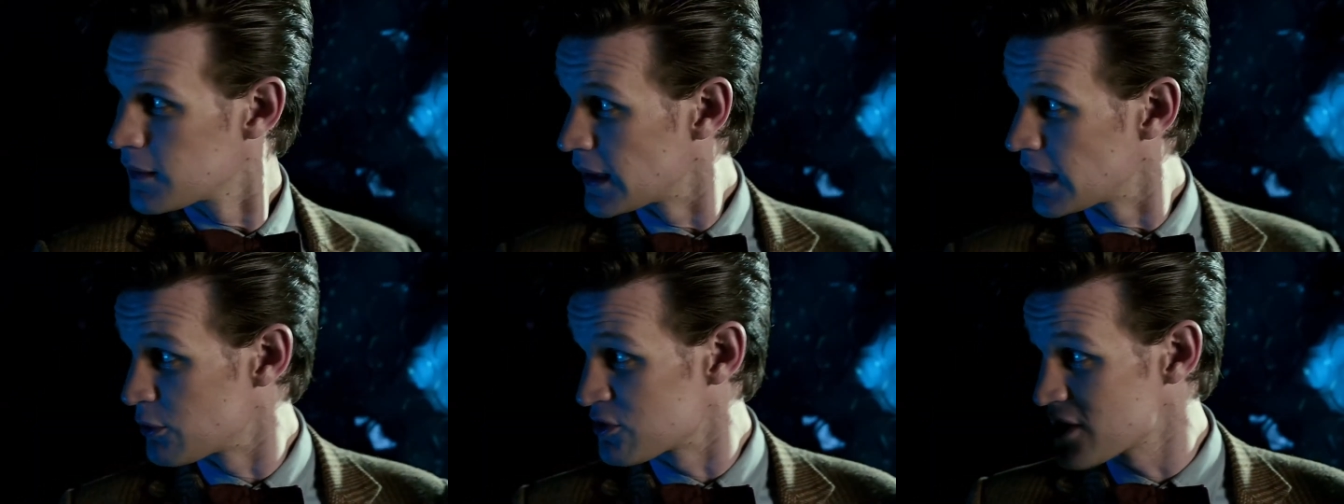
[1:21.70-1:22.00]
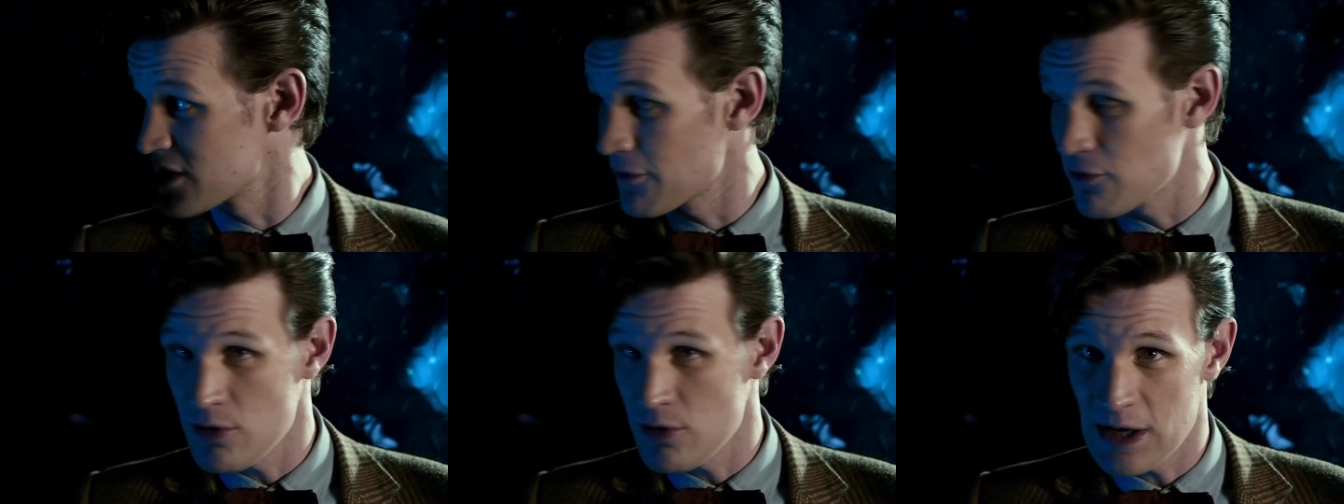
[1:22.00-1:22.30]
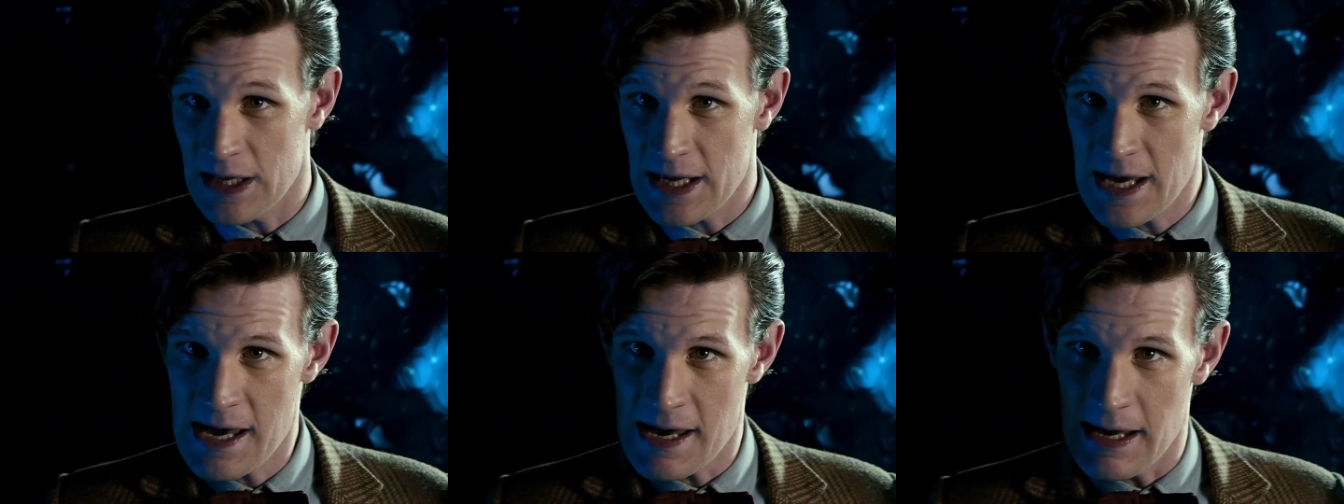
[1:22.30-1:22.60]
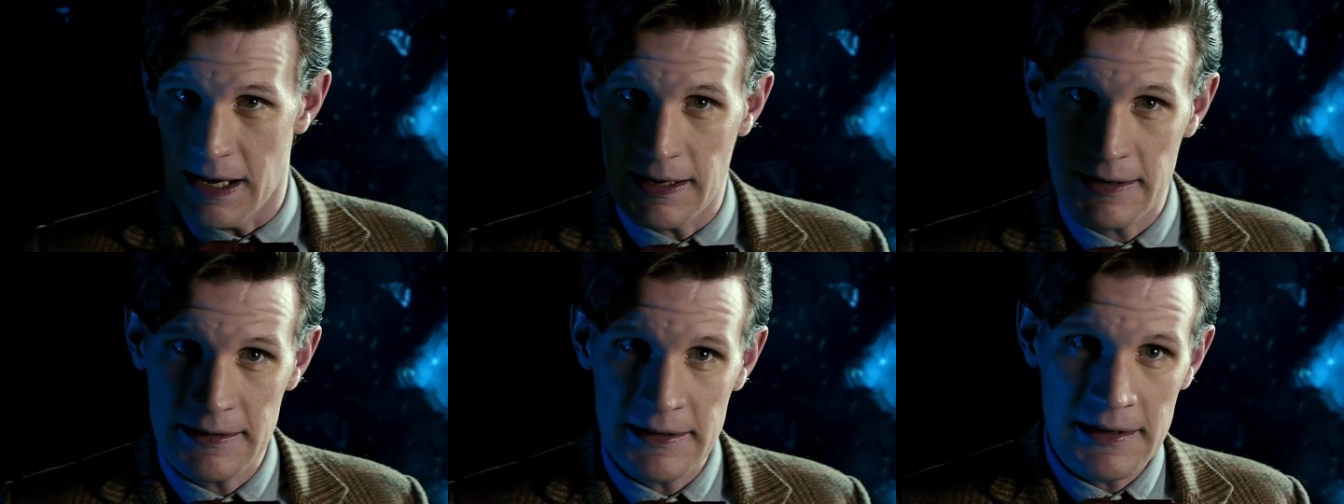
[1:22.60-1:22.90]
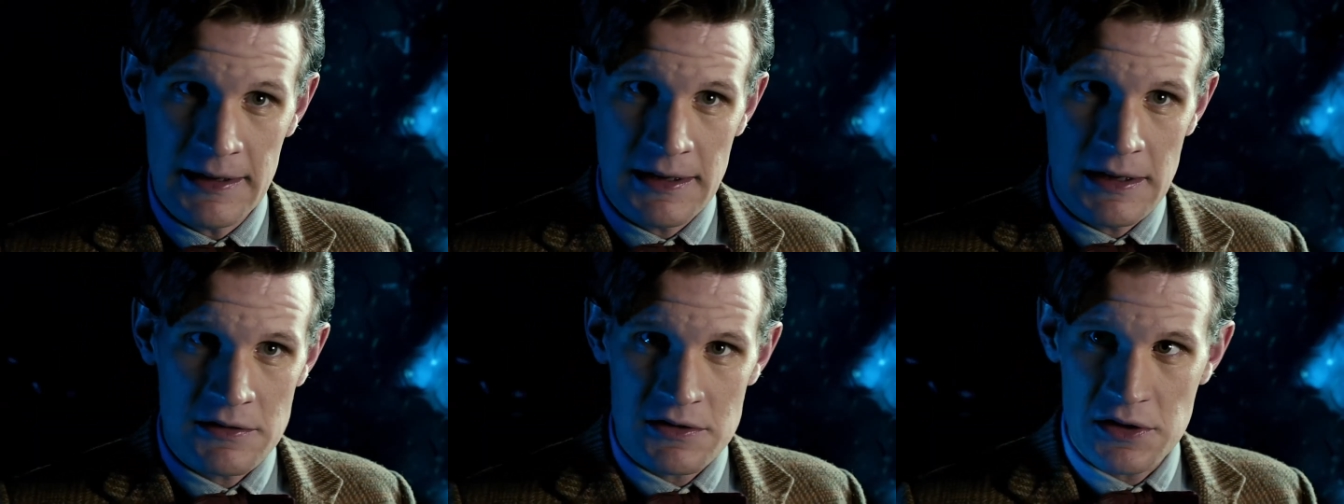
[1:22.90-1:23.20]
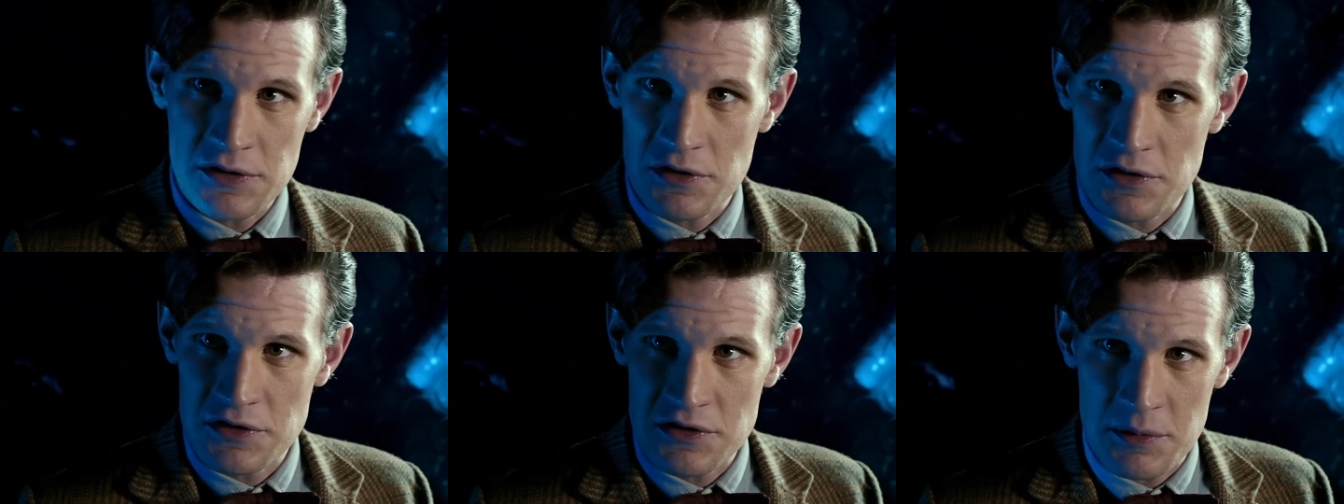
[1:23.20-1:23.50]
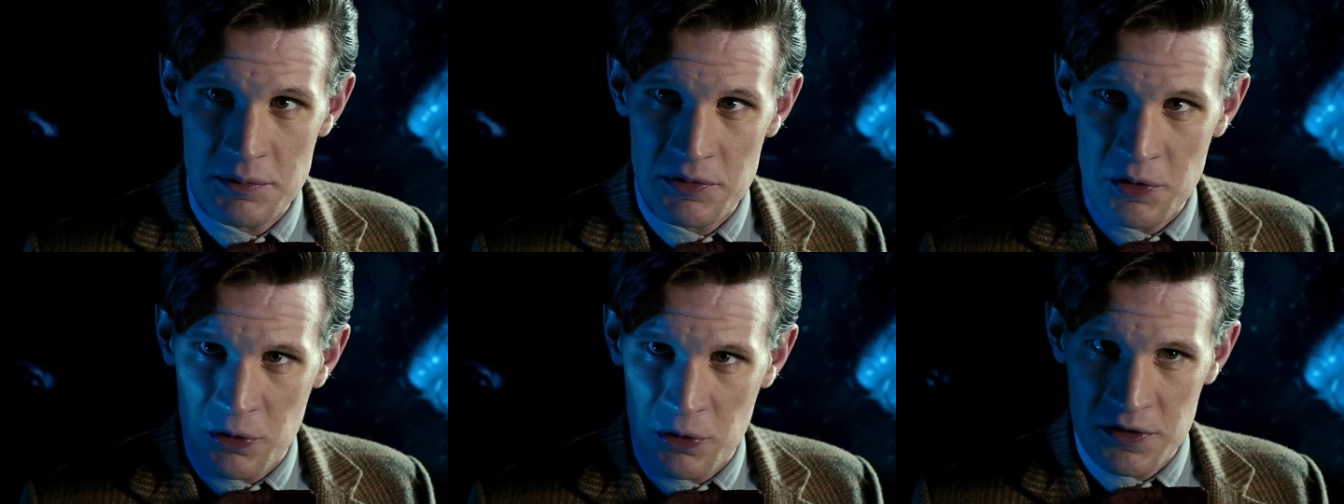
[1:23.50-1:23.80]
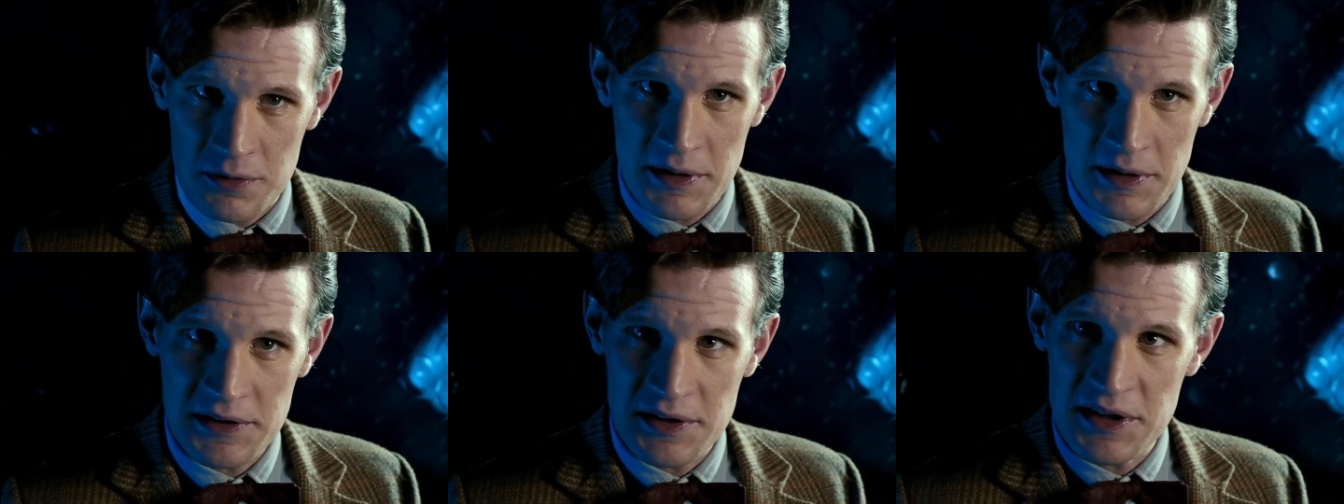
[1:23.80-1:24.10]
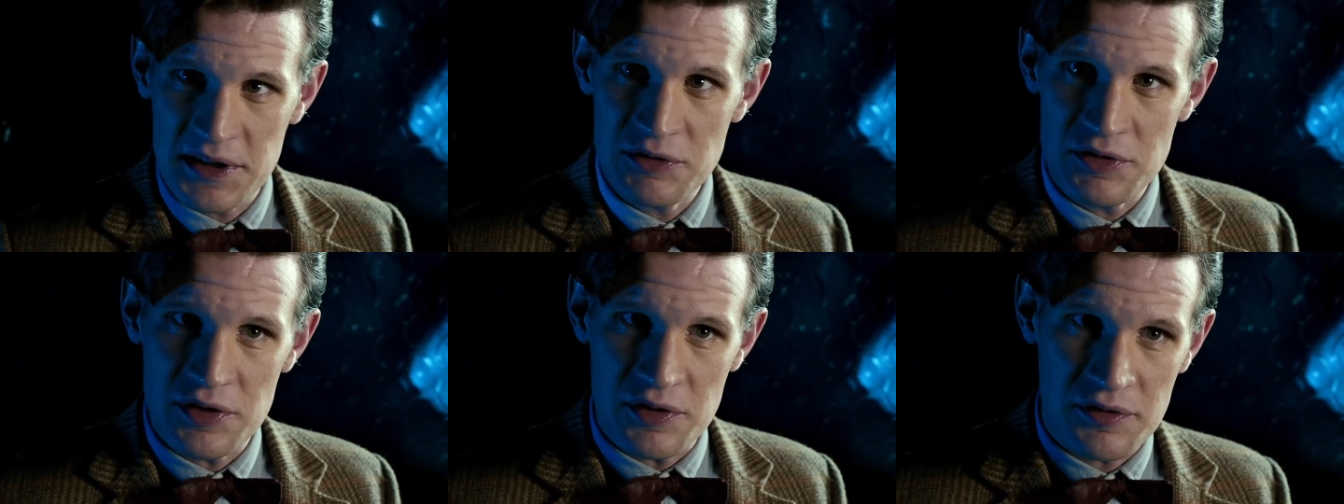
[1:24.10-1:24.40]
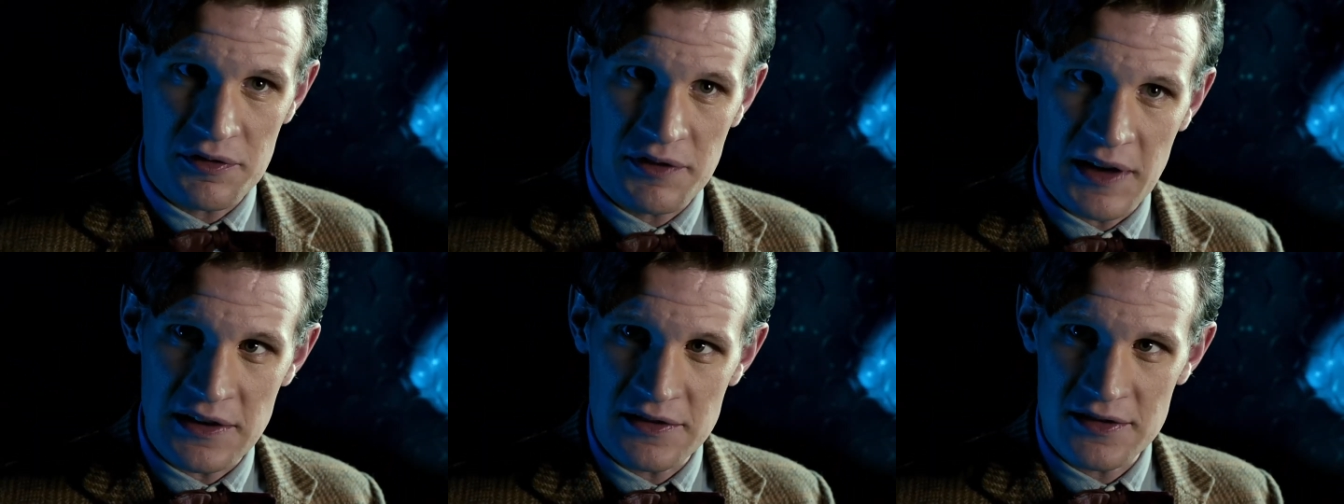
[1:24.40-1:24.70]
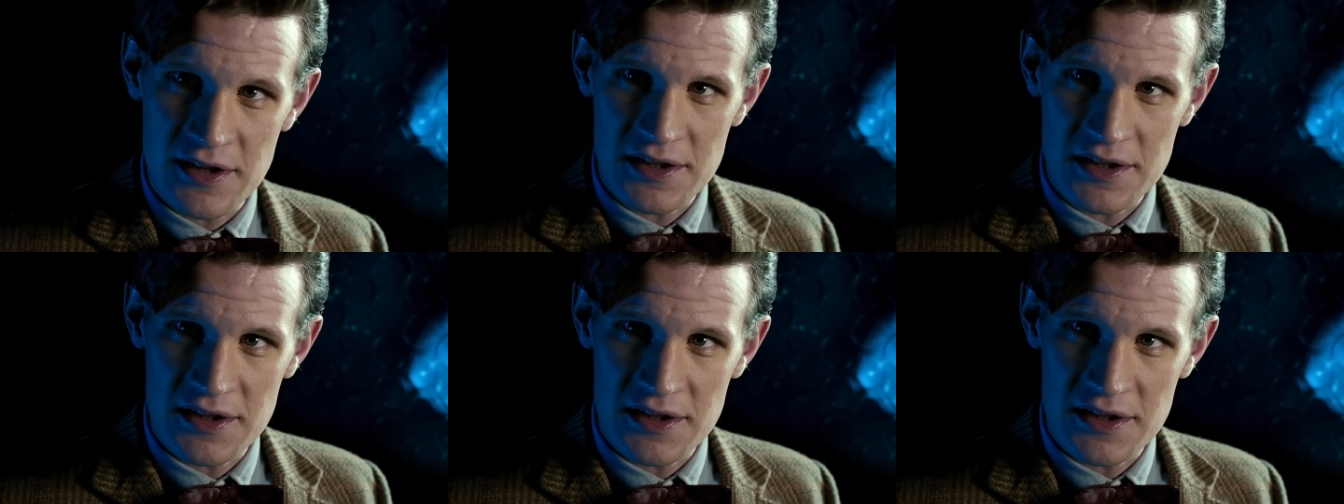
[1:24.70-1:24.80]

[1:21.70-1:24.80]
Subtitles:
He was never really here. Just the ship's automated interface,